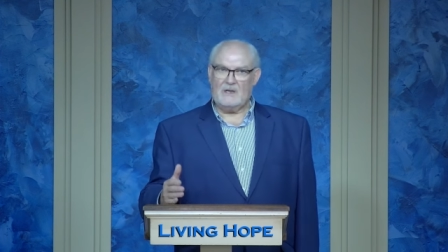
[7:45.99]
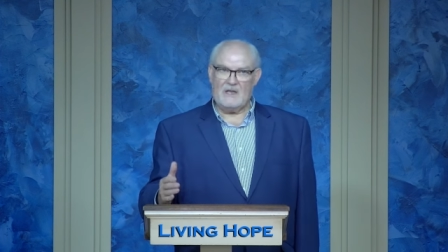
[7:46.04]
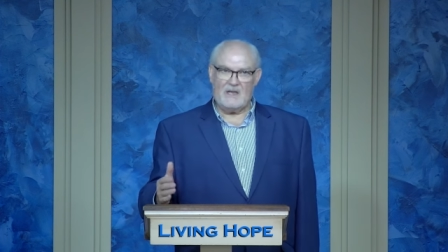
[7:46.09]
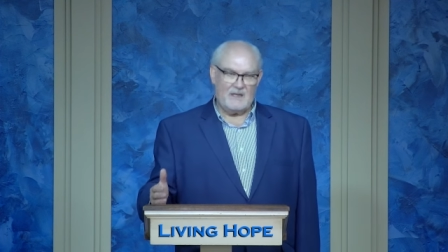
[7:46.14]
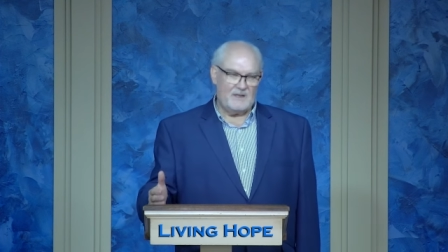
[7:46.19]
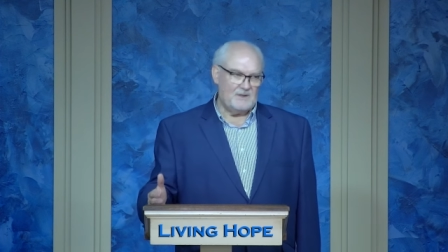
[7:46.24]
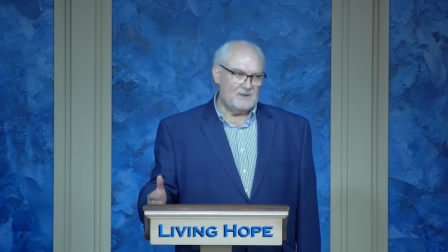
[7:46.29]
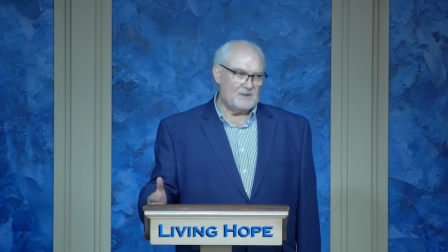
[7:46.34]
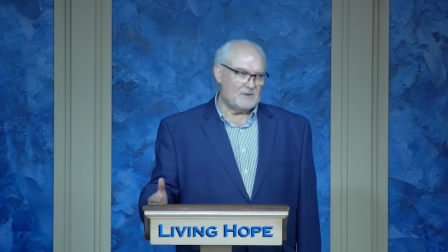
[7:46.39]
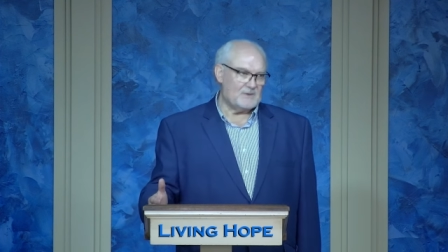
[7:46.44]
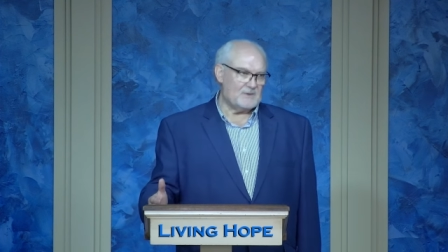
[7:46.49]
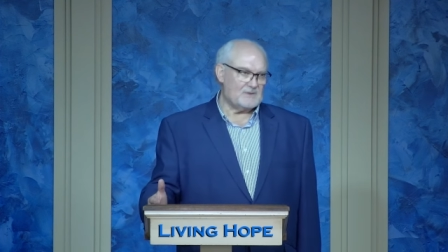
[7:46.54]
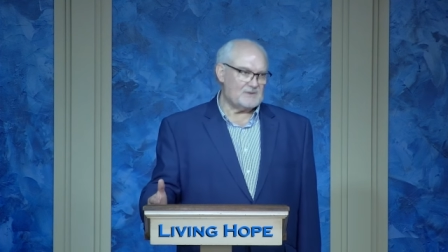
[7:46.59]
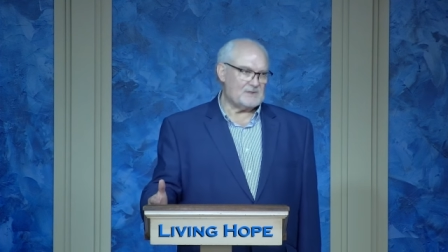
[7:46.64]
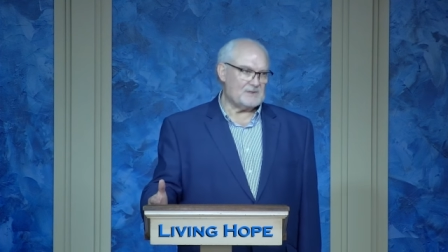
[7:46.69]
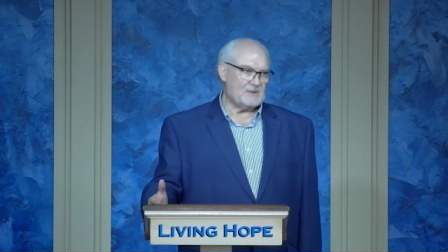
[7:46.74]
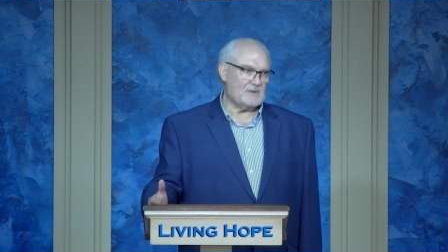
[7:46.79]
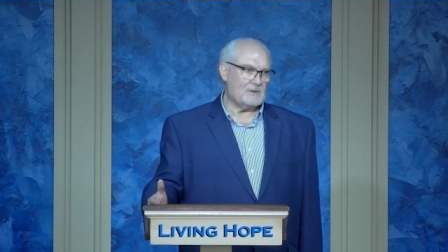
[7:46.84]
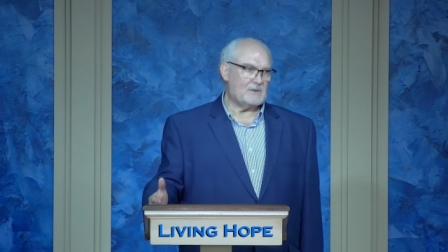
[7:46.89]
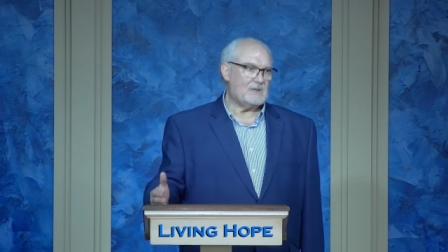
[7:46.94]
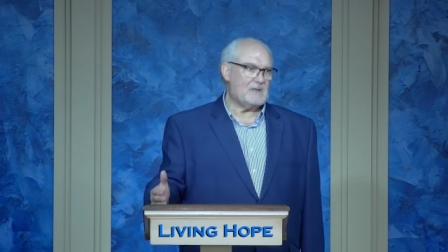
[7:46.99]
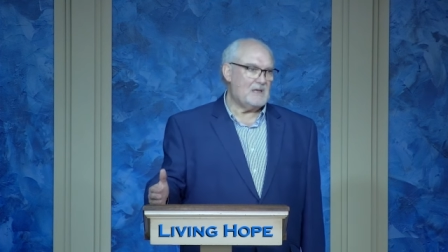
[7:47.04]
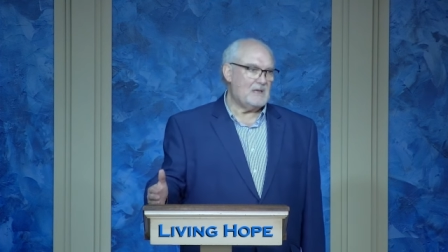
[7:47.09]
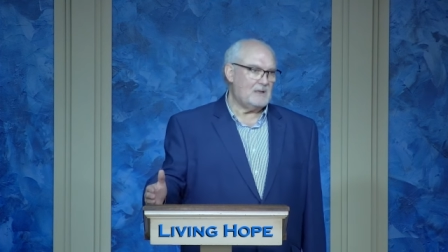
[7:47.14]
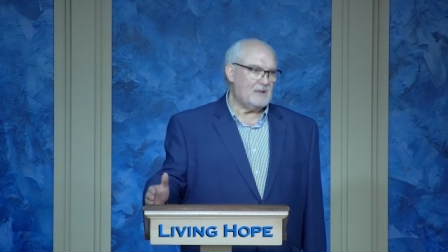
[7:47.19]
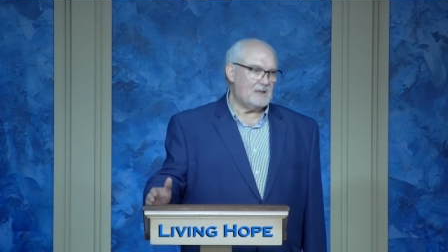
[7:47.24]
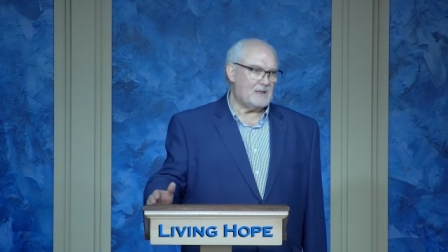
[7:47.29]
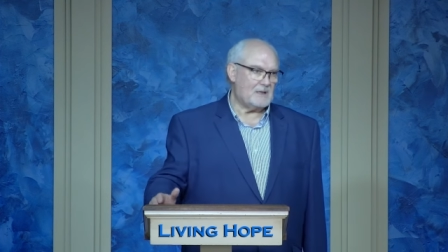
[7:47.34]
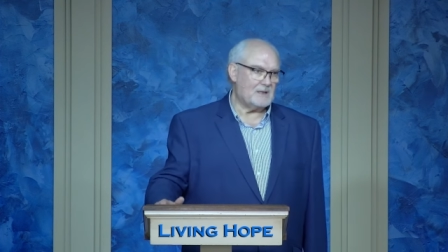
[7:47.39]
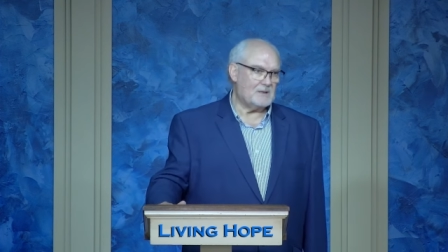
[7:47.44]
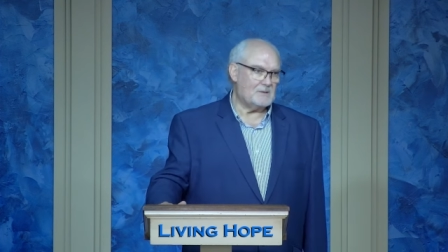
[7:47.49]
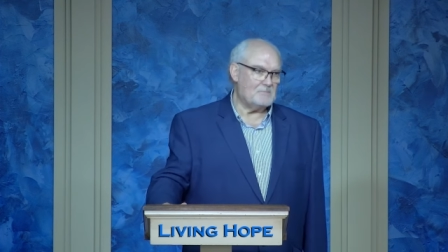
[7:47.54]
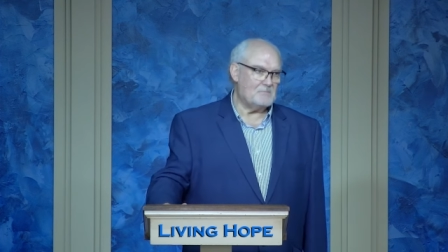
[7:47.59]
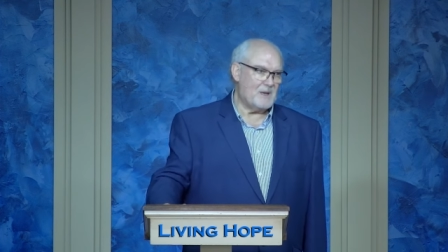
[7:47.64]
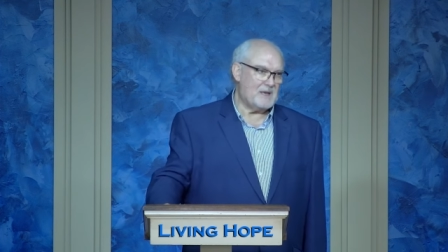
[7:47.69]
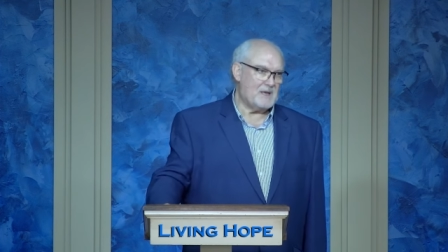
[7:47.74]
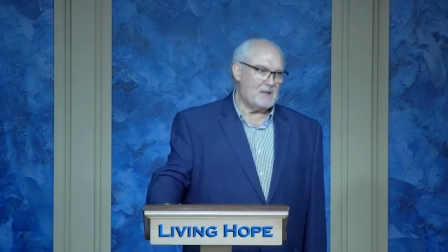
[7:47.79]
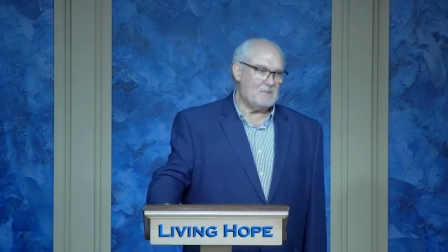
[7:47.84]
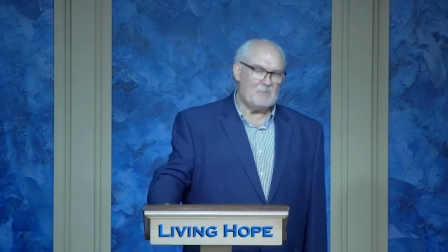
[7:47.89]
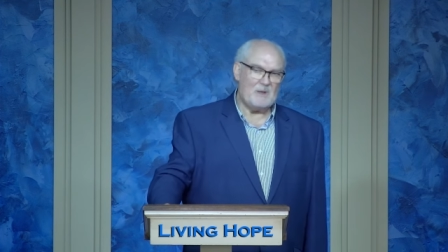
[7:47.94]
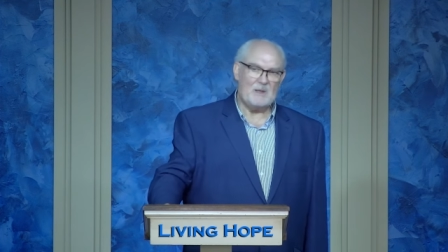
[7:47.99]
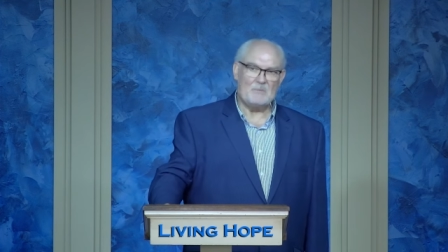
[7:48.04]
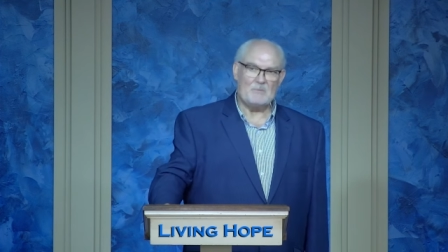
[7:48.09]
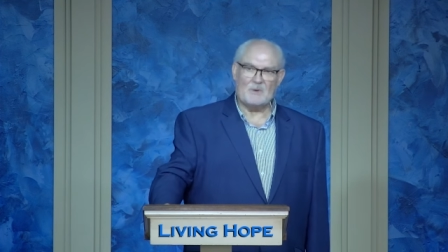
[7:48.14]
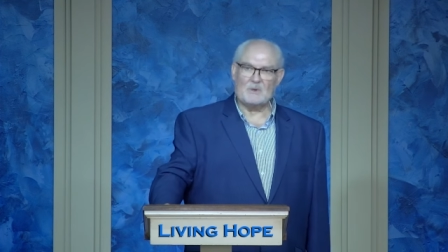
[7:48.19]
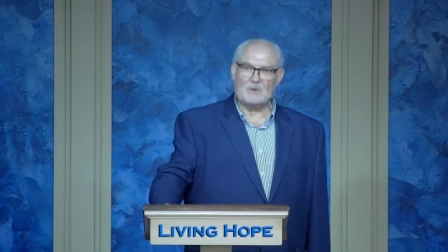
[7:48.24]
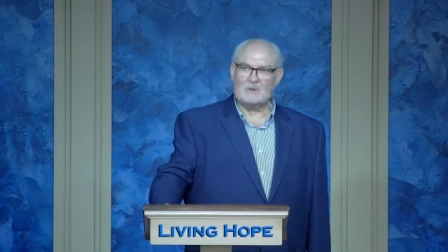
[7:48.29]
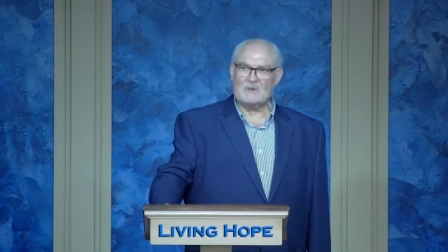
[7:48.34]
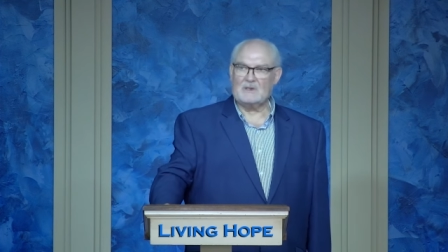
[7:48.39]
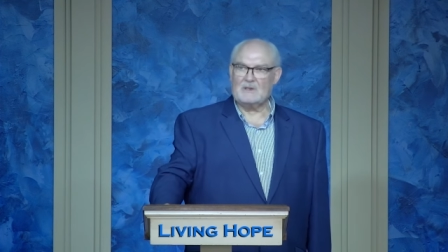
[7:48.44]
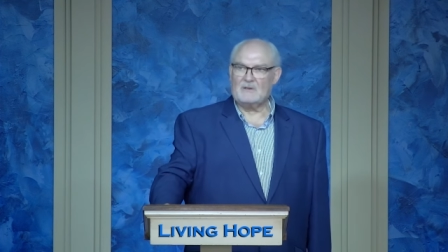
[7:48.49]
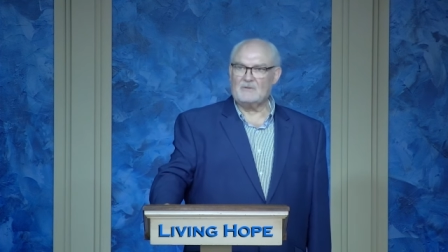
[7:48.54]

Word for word: Hindus are killing many people,